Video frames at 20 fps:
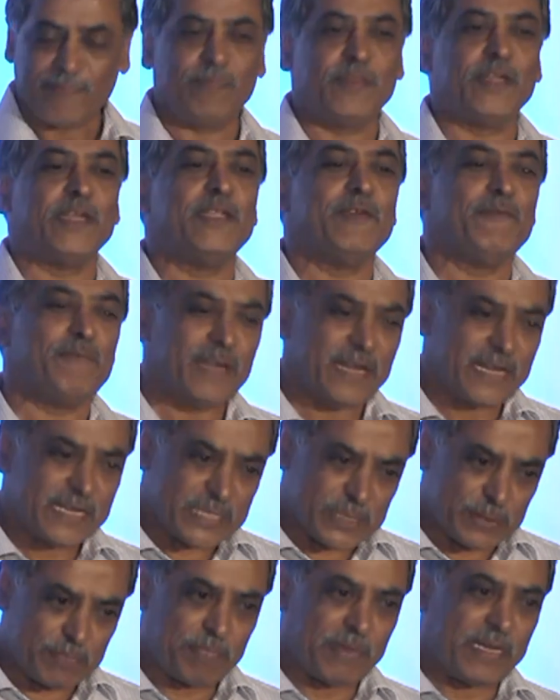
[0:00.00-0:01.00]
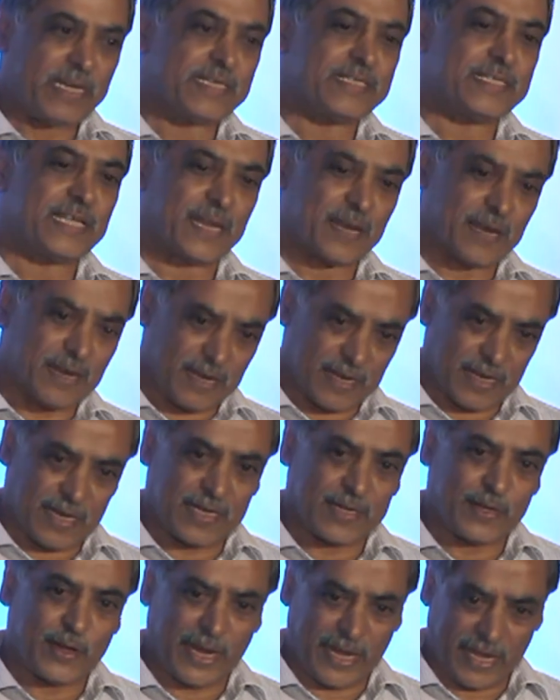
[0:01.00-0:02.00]
The different speeds are
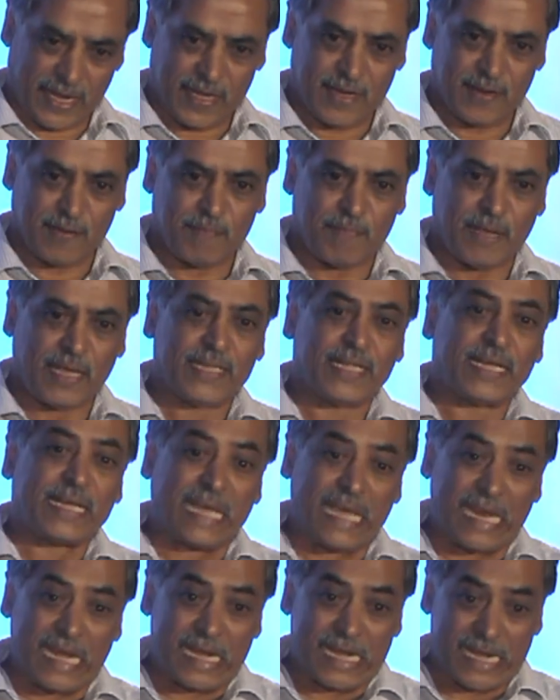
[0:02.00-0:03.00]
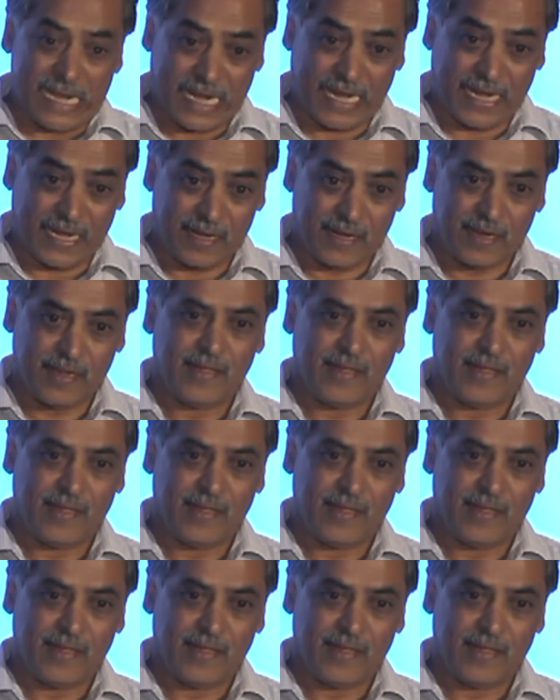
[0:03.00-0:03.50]
attained by the gear train.